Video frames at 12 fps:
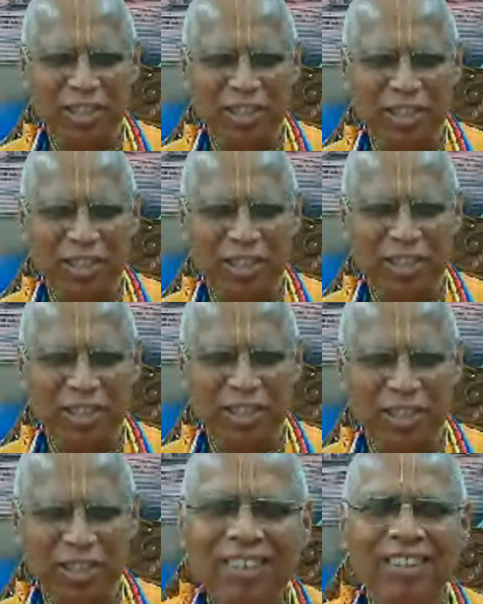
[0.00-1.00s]
think
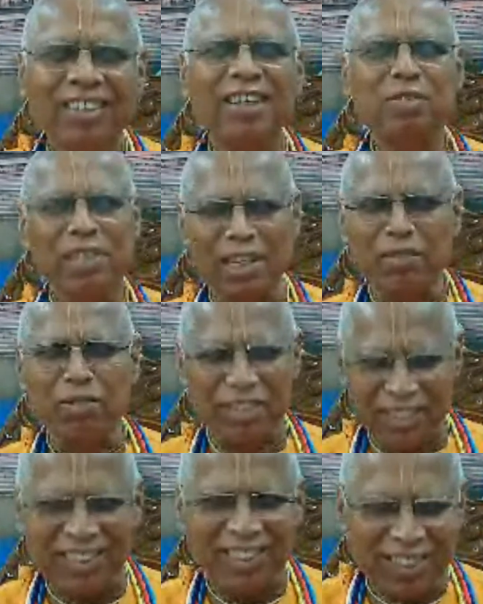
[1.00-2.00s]
he became
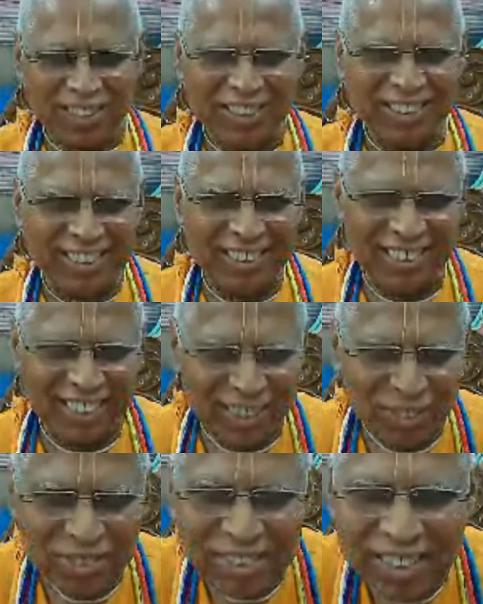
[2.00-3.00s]
Krishna conscious.